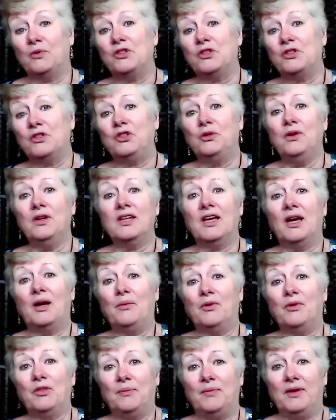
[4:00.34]
was doing that
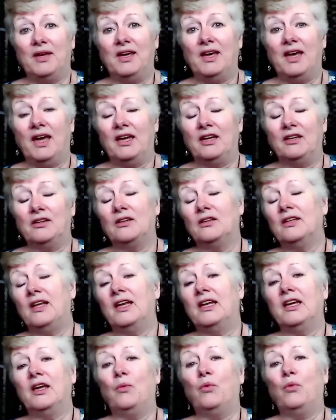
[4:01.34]
with me and
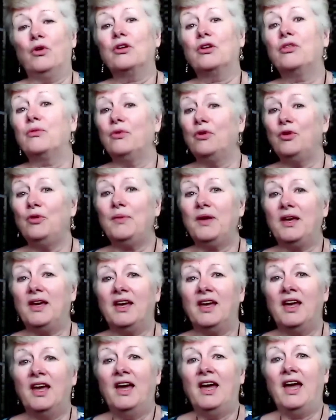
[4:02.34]
letting it work through me.
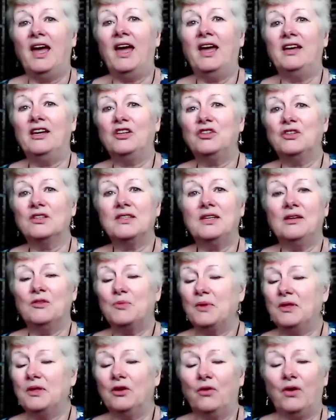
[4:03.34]
And it just gives
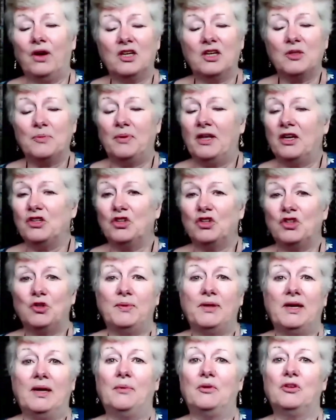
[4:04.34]
me the greatest pleasure to
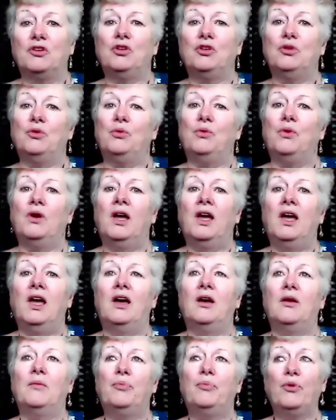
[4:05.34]
be able to
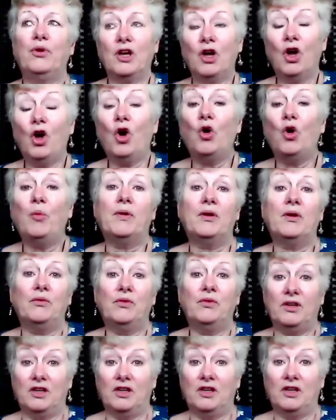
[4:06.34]
bring hope and
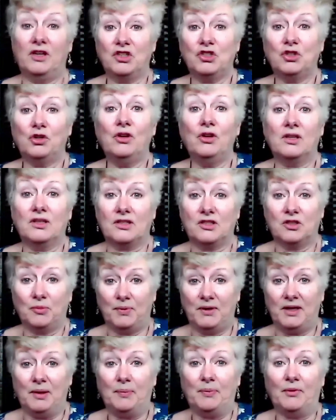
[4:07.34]
reassurance to
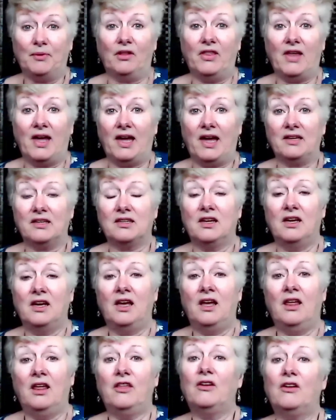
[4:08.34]
people that
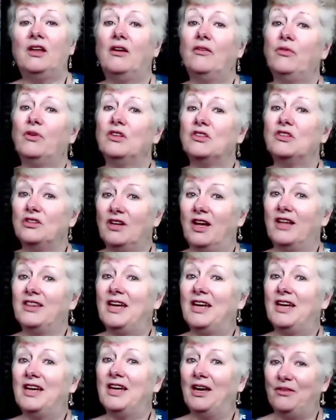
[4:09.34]
their loved ones are not
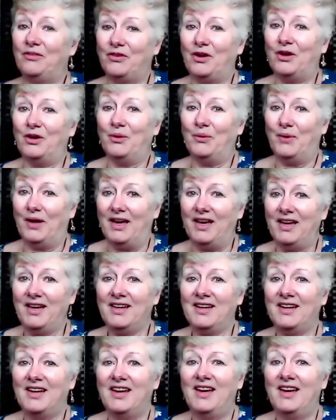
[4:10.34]
that far away.